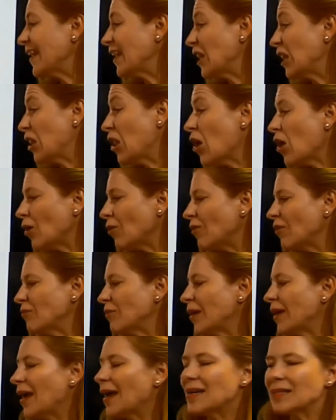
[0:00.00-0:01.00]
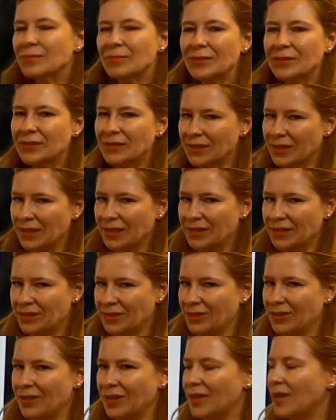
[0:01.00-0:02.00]
along with my husband's
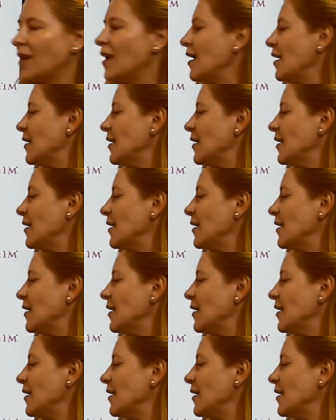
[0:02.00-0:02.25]
sister.